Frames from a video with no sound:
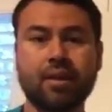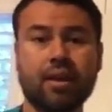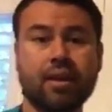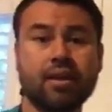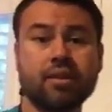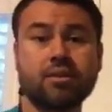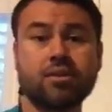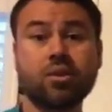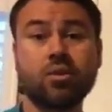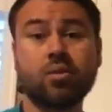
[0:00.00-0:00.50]

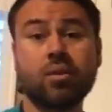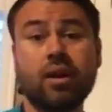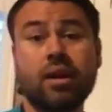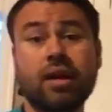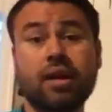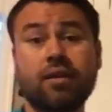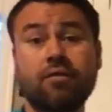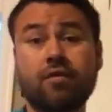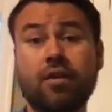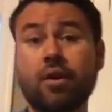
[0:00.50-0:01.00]
So
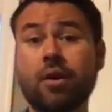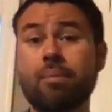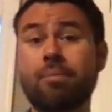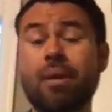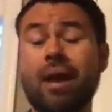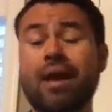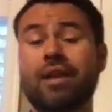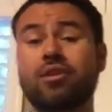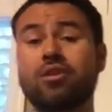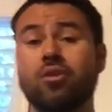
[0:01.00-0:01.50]
very
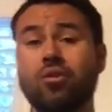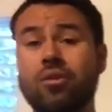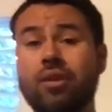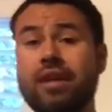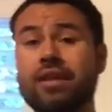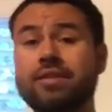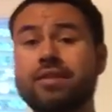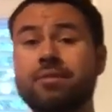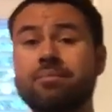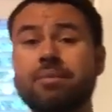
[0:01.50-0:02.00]
practical
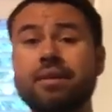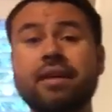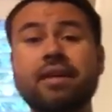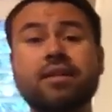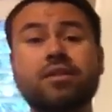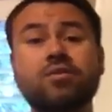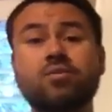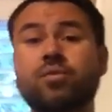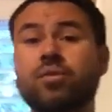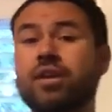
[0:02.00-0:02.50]
lesson
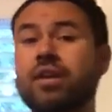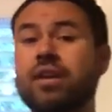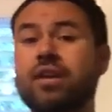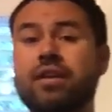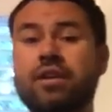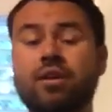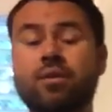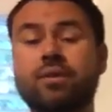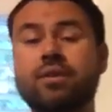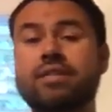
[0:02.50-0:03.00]
because we're going to
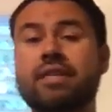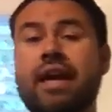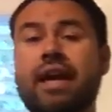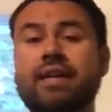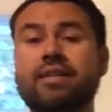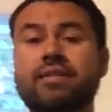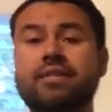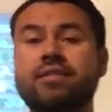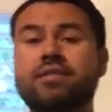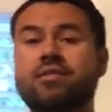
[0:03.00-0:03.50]
deal with
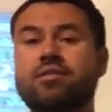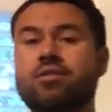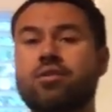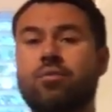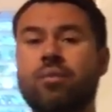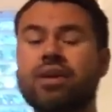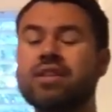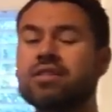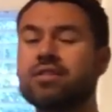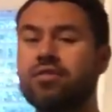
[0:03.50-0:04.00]
taxes the
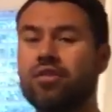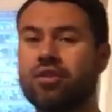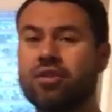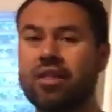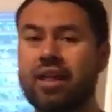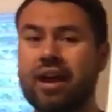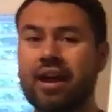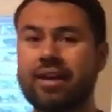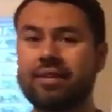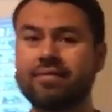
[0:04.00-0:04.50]
rest of our
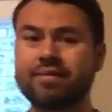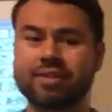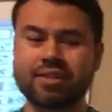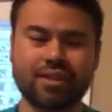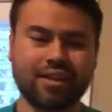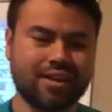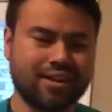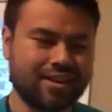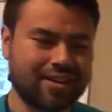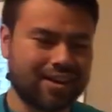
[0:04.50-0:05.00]
lives.
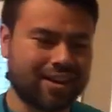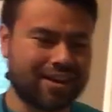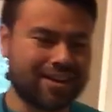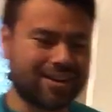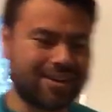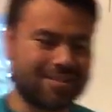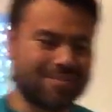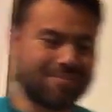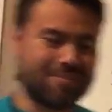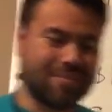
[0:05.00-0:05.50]

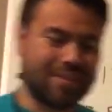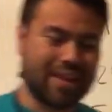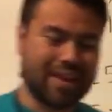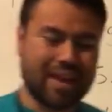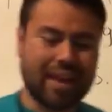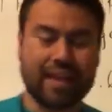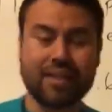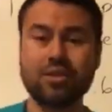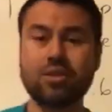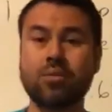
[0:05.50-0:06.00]

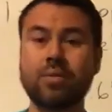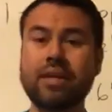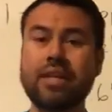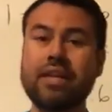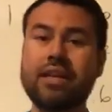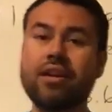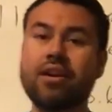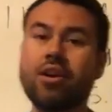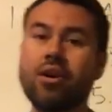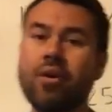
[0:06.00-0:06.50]
And so we need
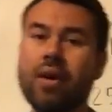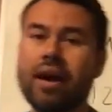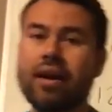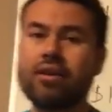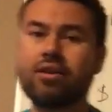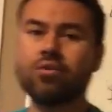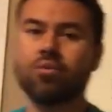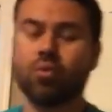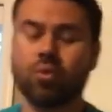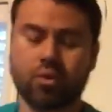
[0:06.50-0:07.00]
to know how to
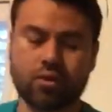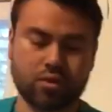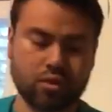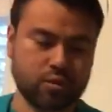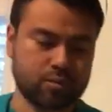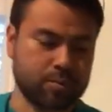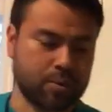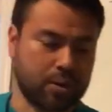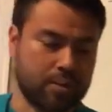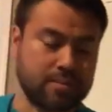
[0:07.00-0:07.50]
work those
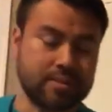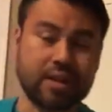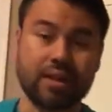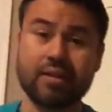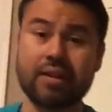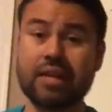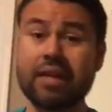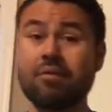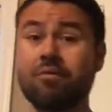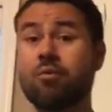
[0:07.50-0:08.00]
problems out,
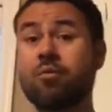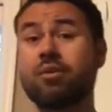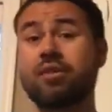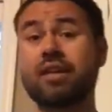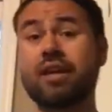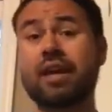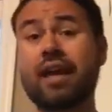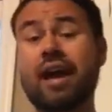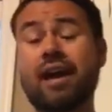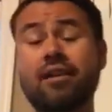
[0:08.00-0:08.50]
even with the
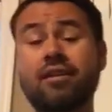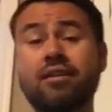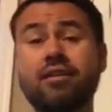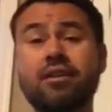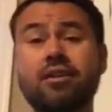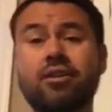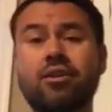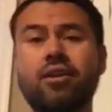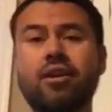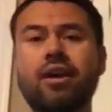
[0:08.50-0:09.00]

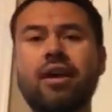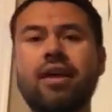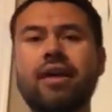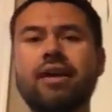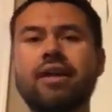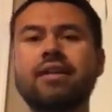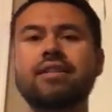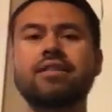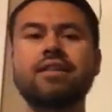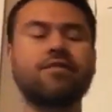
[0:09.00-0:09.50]
calculator.
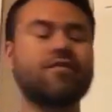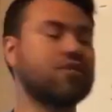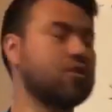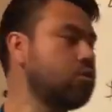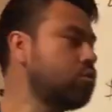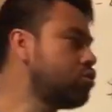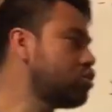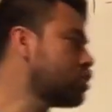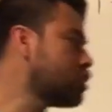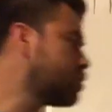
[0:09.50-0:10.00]
Because if you
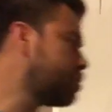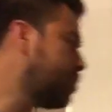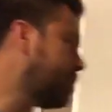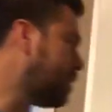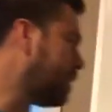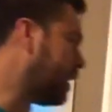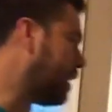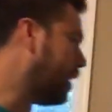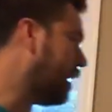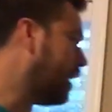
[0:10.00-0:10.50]
just
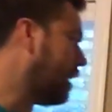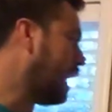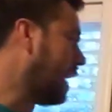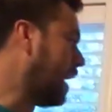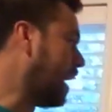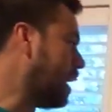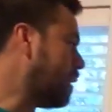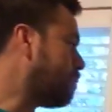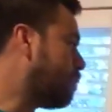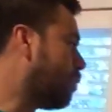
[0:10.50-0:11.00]
put
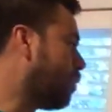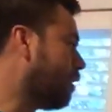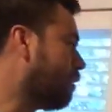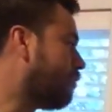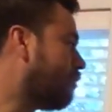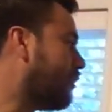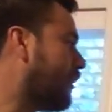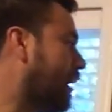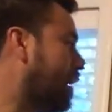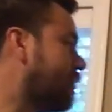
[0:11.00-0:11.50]

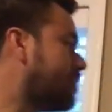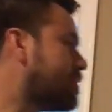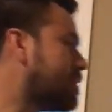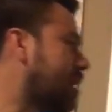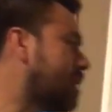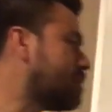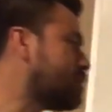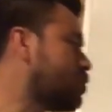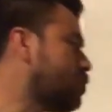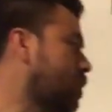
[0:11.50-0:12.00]
8.5
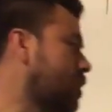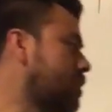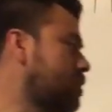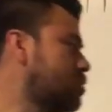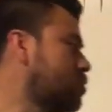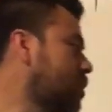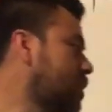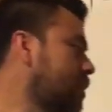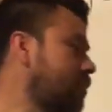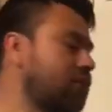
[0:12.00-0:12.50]
times
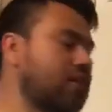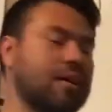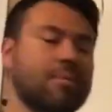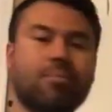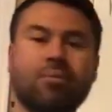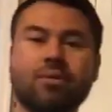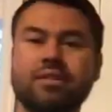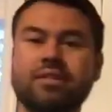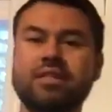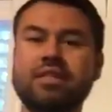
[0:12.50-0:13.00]

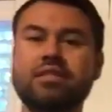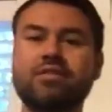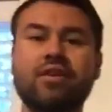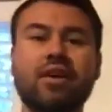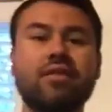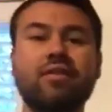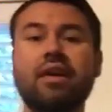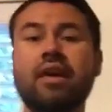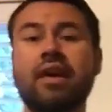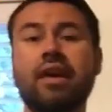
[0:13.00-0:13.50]

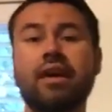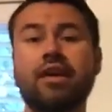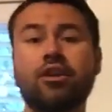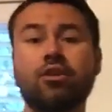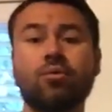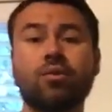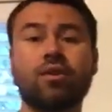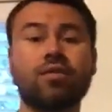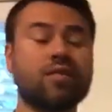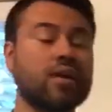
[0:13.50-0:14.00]
125.65, you
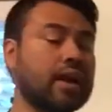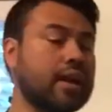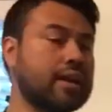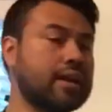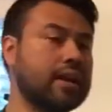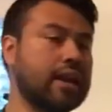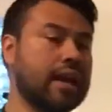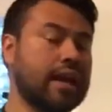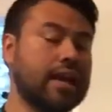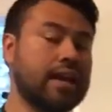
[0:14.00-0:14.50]
would have gotten
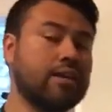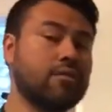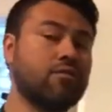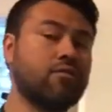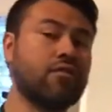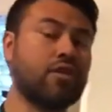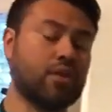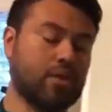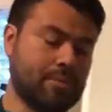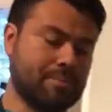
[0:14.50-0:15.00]
a
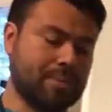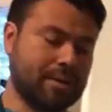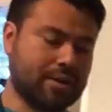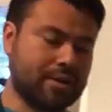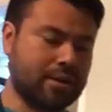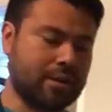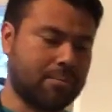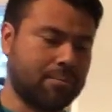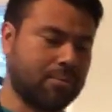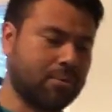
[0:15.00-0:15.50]
very big
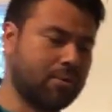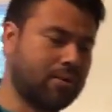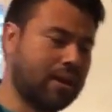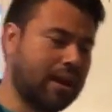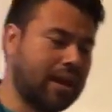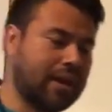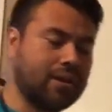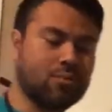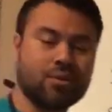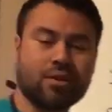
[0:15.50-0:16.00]
number
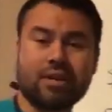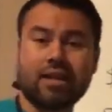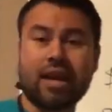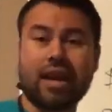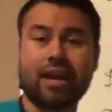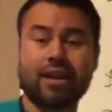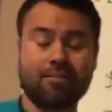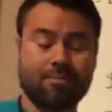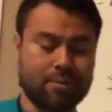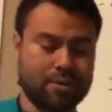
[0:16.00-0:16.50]
and it would not
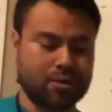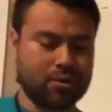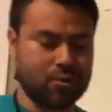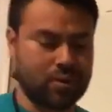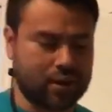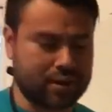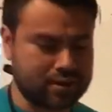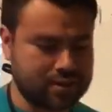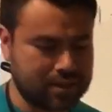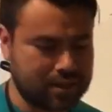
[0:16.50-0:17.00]
have been
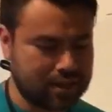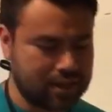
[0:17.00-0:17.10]
correct.